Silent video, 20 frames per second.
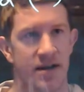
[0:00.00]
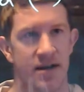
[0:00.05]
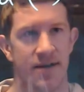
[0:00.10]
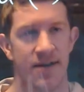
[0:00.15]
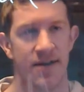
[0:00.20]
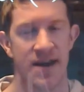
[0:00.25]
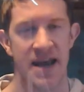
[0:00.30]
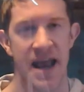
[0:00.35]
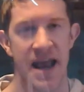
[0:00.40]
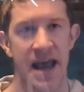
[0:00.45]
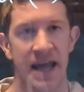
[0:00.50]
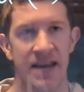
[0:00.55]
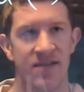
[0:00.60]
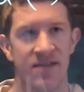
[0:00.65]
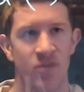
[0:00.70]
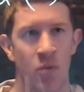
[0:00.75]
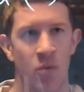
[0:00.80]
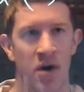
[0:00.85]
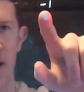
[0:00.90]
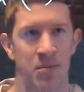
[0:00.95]
The negative
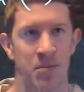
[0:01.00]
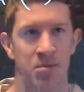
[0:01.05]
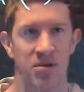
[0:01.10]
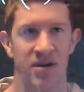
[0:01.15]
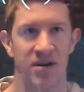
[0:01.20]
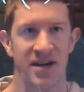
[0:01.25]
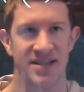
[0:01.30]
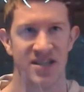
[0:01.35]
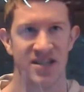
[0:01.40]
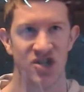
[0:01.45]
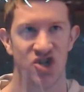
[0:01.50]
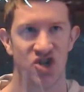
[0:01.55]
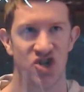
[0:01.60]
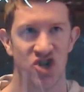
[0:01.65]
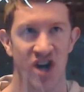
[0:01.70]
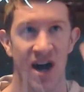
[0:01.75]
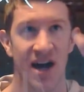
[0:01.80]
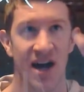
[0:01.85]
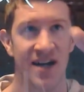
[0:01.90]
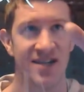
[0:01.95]
1 implies a
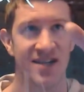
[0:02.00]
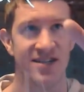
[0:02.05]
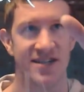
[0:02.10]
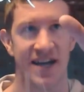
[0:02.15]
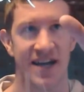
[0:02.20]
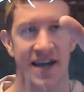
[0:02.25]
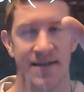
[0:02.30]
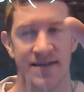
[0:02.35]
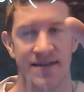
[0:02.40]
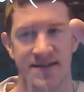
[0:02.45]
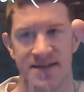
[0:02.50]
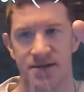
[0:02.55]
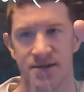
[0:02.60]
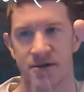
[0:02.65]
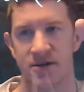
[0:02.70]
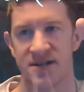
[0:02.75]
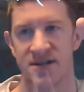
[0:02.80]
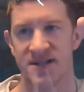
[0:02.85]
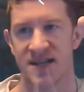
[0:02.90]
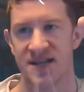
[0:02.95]
charge, and the
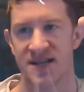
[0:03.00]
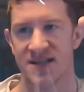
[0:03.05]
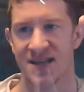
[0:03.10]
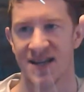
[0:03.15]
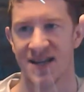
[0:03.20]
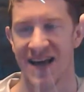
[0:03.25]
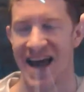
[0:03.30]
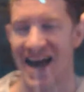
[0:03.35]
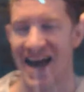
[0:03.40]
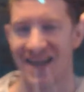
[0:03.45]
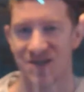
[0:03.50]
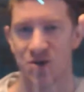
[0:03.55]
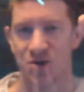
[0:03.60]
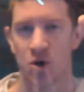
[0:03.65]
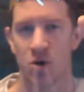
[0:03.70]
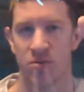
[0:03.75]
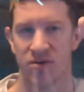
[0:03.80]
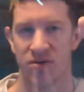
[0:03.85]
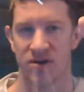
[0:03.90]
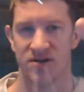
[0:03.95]
0 says that it has no
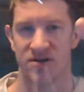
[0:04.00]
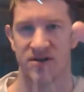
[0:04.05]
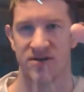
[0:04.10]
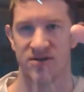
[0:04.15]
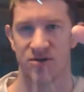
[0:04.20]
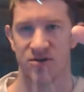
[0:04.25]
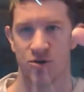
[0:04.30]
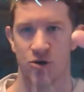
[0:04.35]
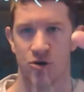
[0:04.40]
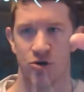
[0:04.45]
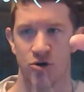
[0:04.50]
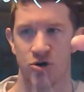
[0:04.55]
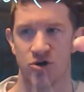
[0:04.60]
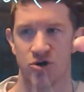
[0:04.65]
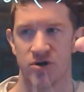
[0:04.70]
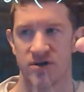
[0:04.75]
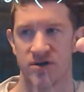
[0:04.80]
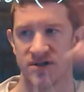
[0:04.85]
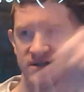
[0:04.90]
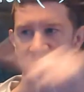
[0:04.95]
protons or no
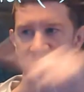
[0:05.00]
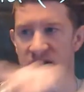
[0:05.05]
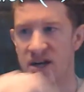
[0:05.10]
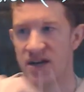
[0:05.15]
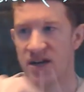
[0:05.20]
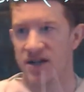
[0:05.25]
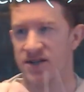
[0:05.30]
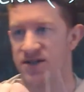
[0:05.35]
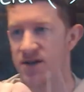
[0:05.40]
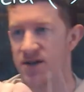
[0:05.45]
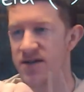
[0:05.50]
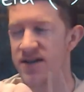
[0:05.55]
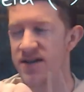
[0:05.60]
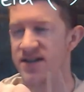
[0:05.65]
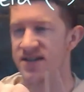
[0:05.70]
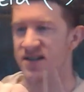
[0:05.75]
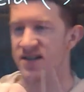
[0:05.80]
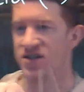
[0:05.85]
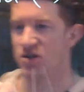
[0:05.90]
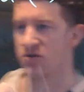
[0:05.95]
neutrons. So this
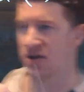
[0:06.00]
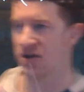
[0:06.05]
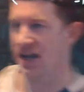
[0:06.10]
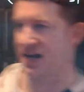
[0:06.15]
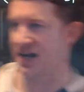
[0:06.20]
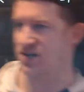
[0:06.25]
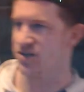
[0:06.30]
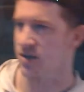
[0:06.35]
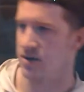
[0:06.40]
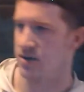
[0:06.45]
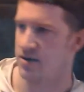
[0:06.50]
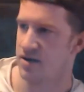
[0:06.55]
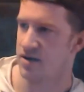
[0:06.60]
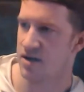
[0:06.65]
is your electron.